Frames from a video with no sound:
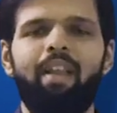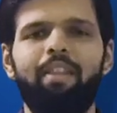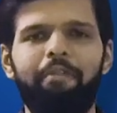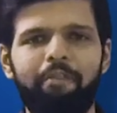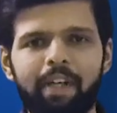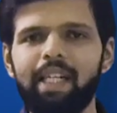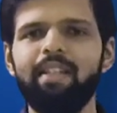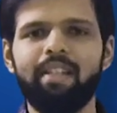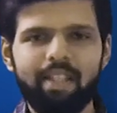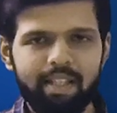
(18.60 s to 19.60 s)
The
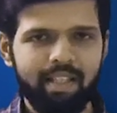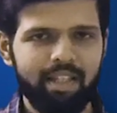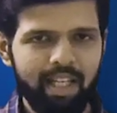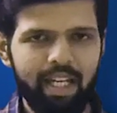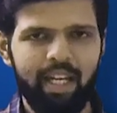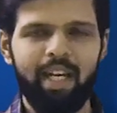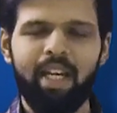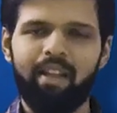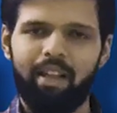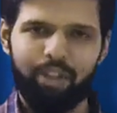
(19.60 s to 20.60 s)
first C
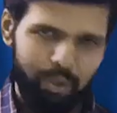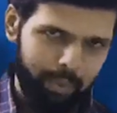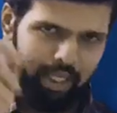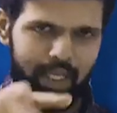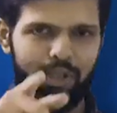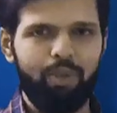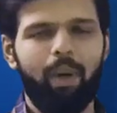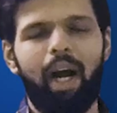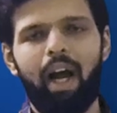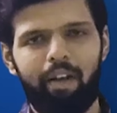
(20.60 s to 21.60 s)
that you need to
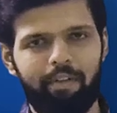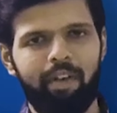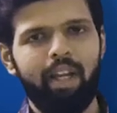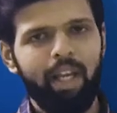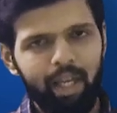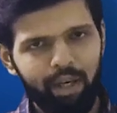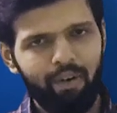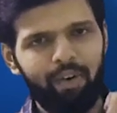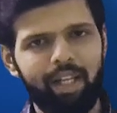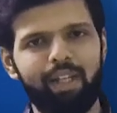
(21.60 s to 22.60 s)
have in
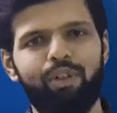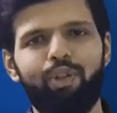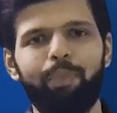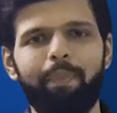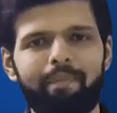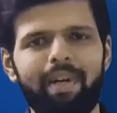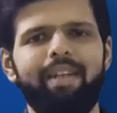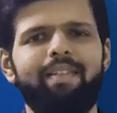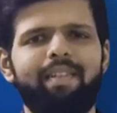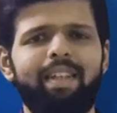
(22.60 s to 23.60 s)
order to
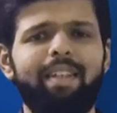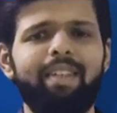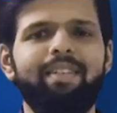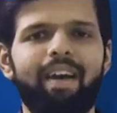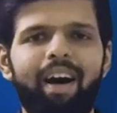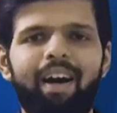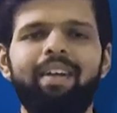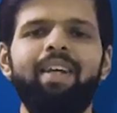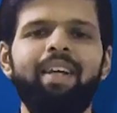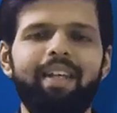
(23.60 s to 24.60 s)
master this
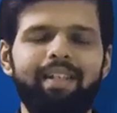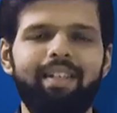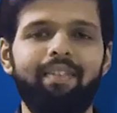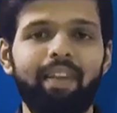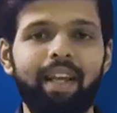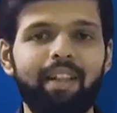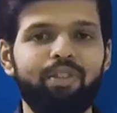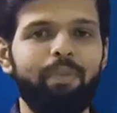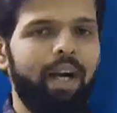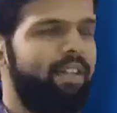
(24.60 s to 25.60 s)
art is nothing
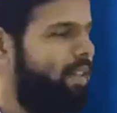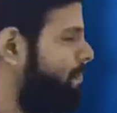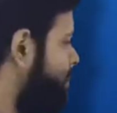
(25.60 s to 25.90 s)
else but